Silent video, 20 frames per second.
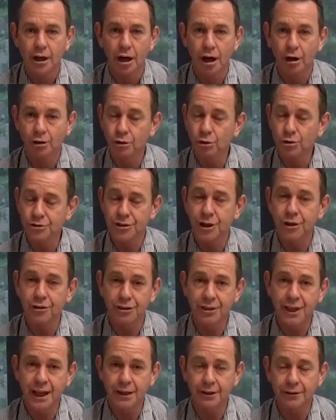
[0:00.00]
I'll also
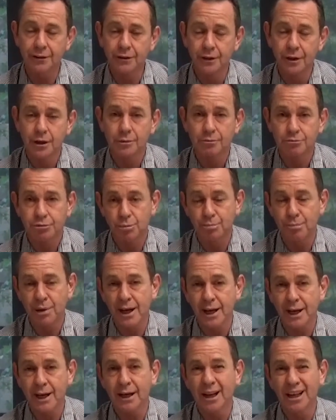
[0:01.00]
then
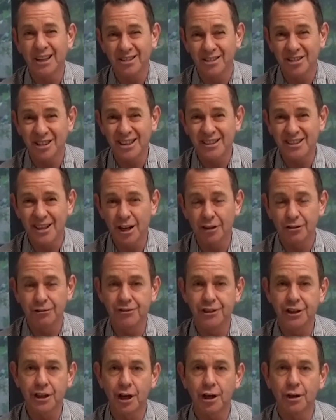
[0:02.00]
prepare a detailed
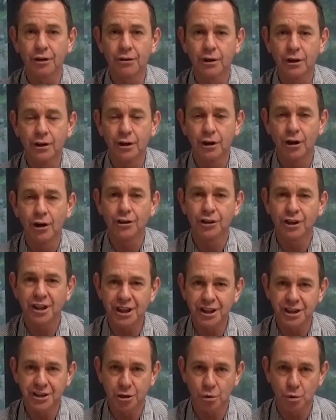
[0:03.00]
video on
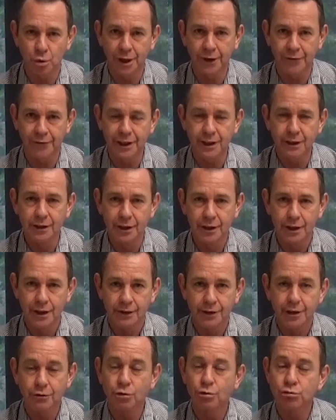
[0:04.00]
each query
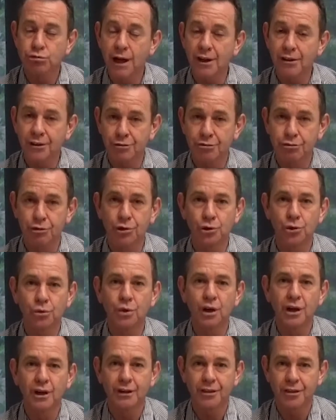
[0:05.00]
that will run
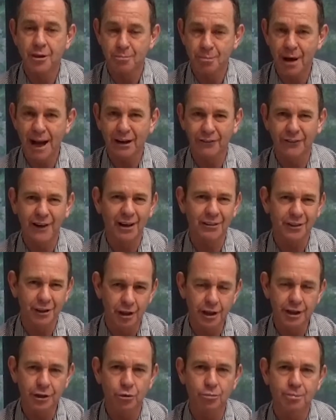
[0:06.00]
through the background, the
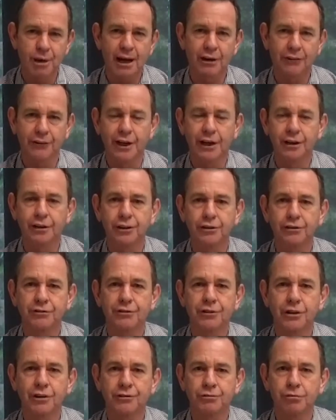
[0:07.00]
legal background
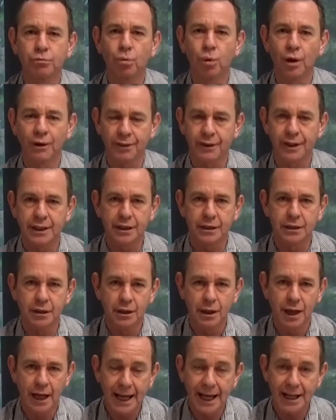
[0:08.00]
of what the
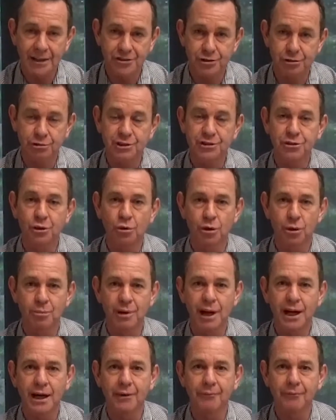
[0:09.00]
answer is all
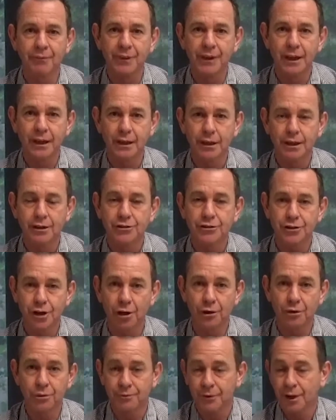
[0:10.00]
about.
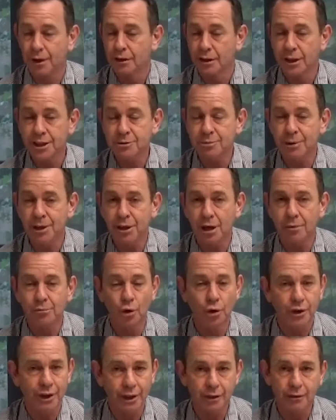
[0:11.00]
So each Monday
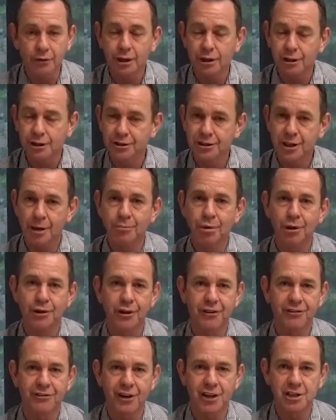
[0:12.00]
morning, jump onto
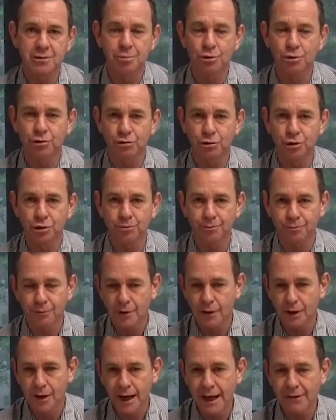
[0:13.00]
the Facebook group,
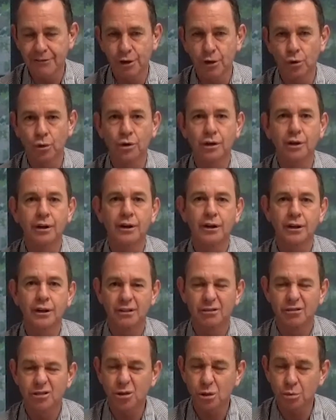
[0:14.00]
have a look,
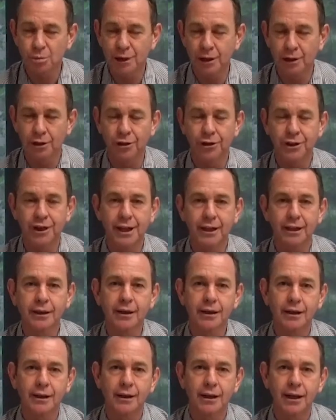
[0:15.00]
do a bit of learning,
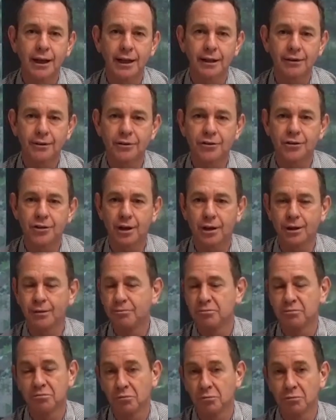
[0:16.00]
and
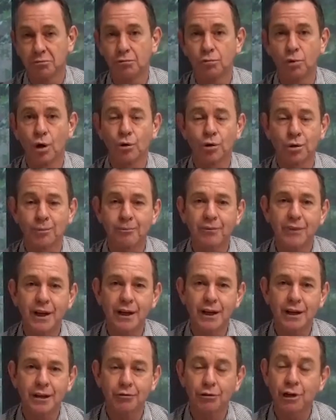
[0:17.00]
welcome.
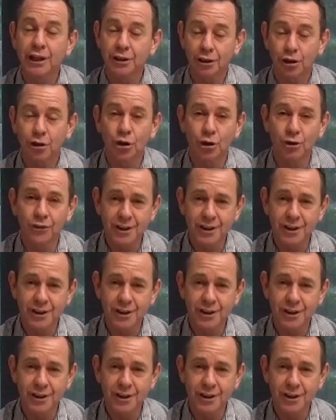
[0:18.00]
We're going to call